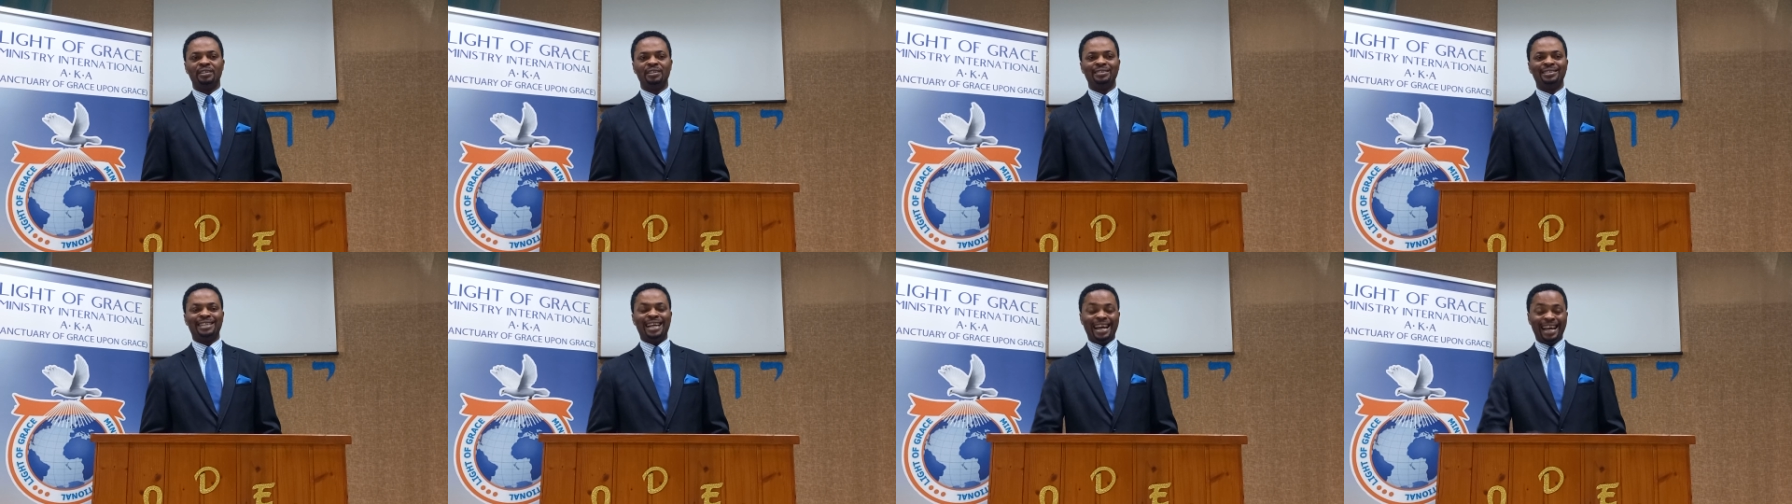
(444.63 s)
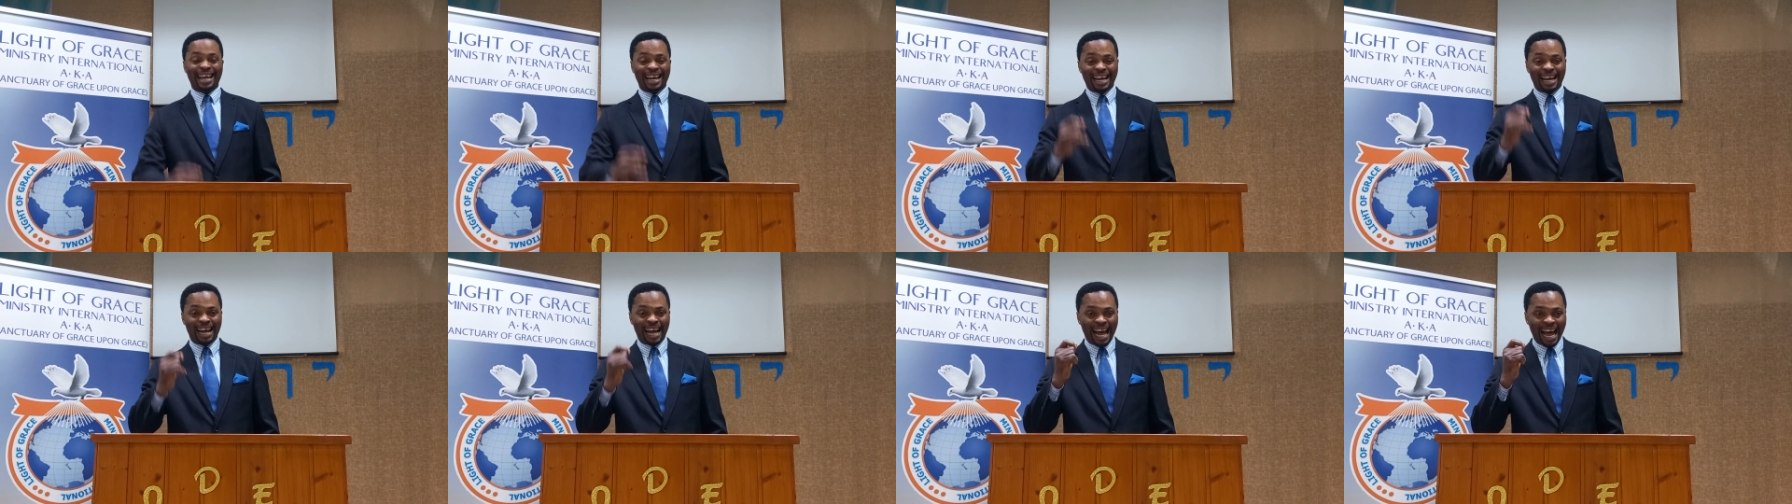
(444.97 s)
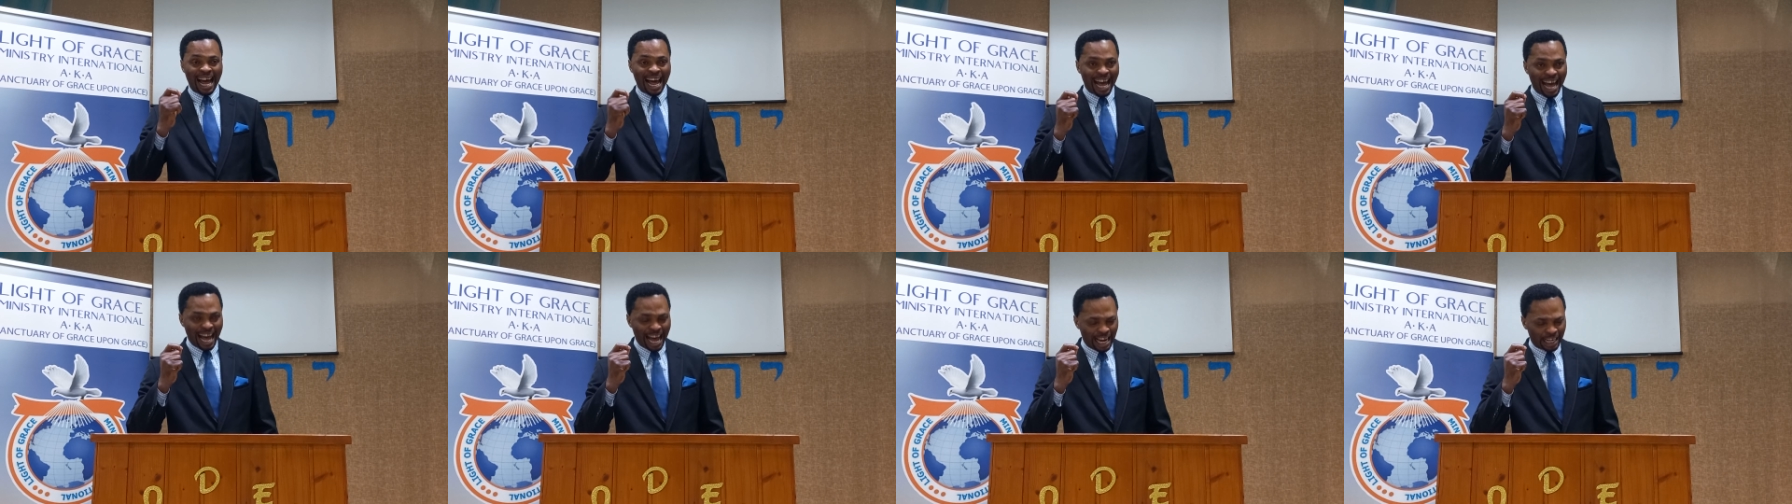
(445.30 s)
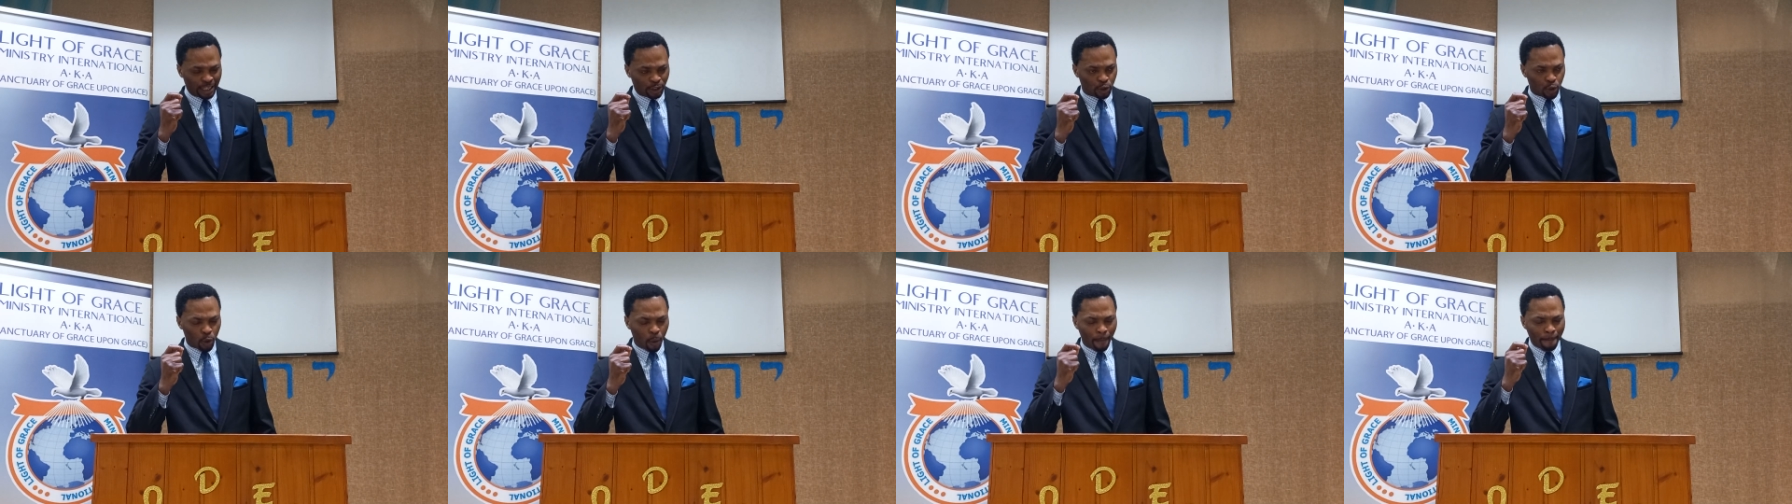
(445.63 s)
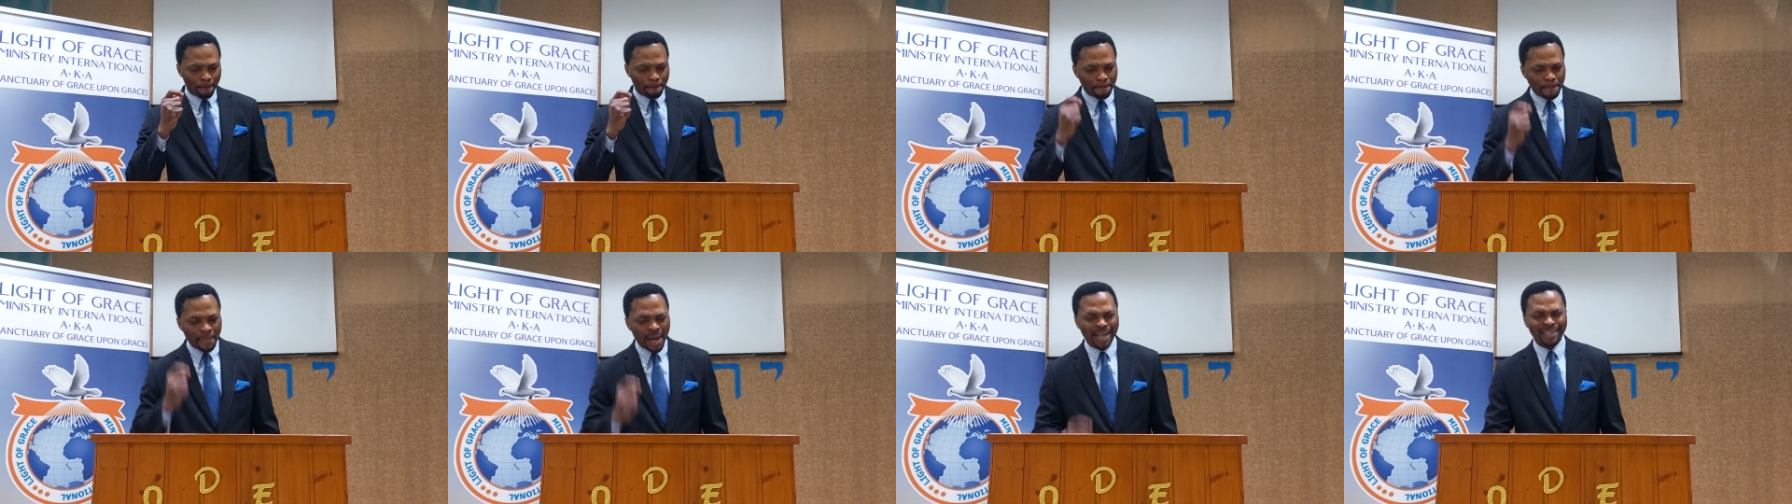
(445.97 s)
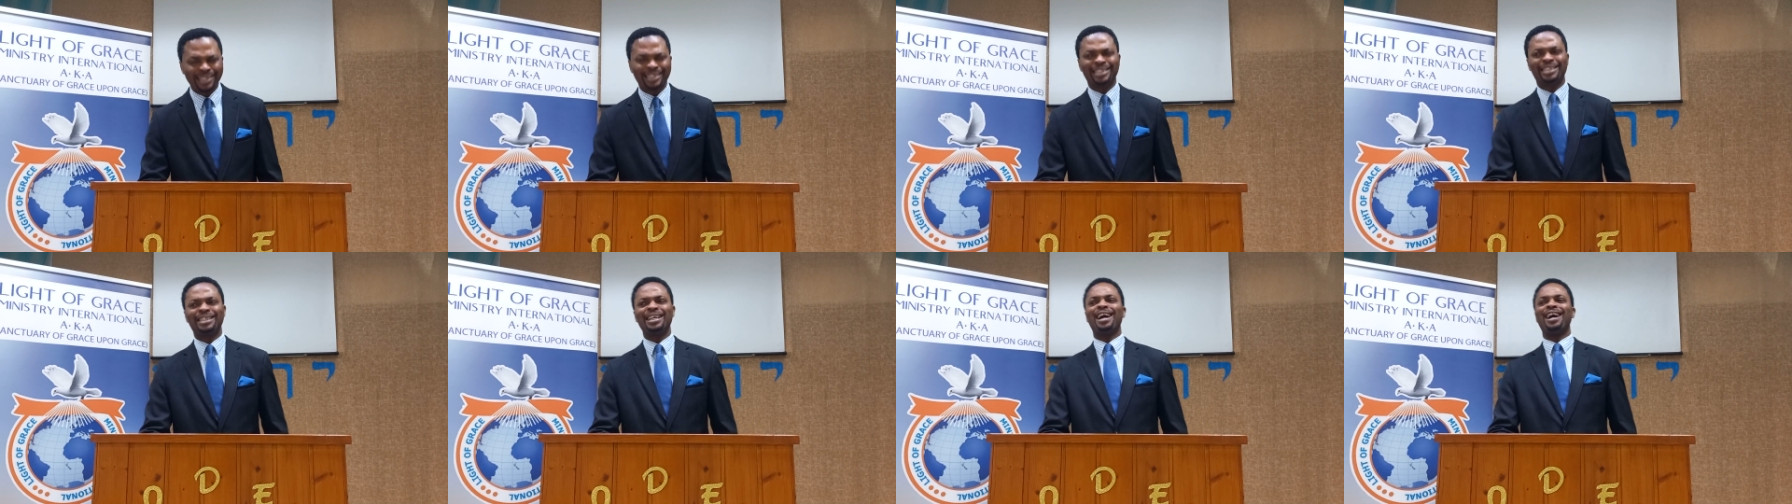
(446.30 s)
that and to master
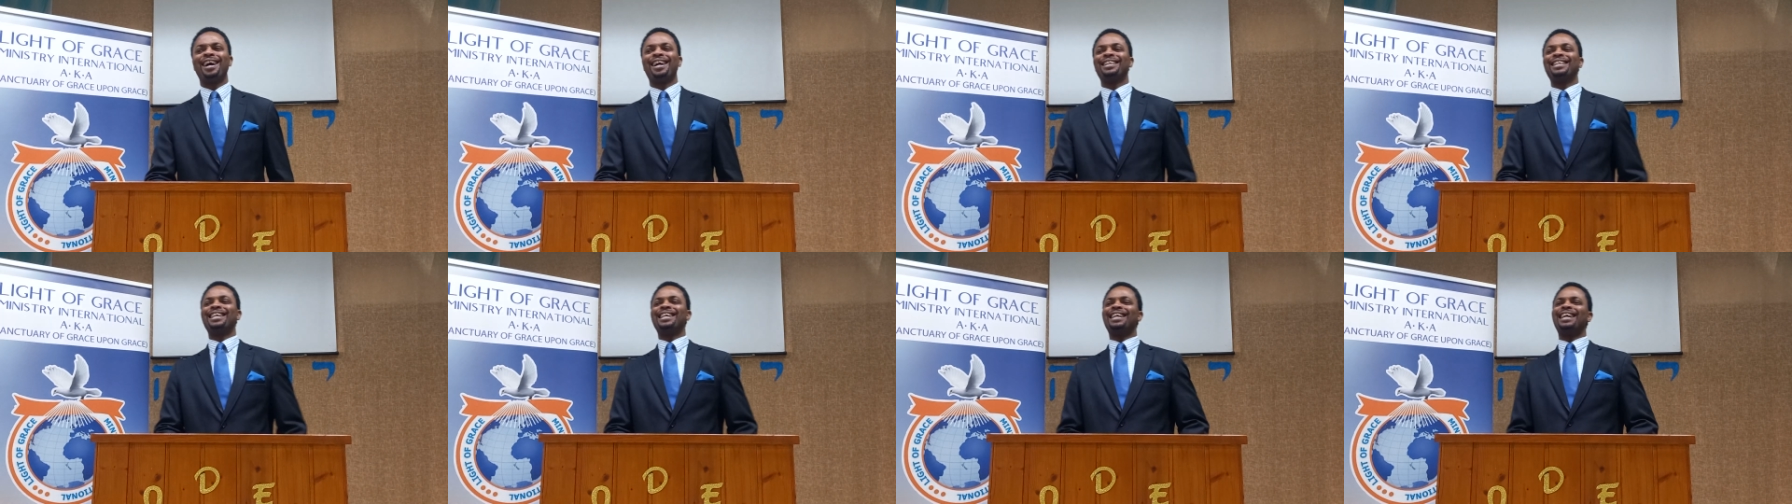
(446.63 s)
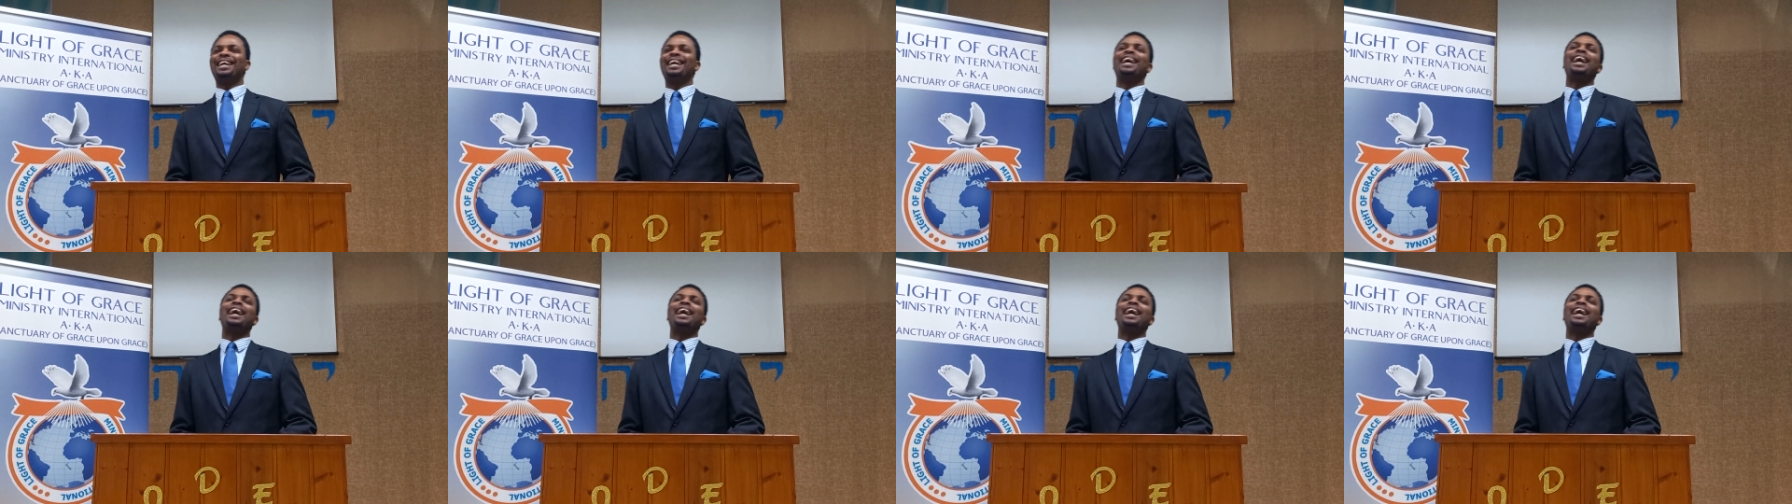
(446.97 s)
the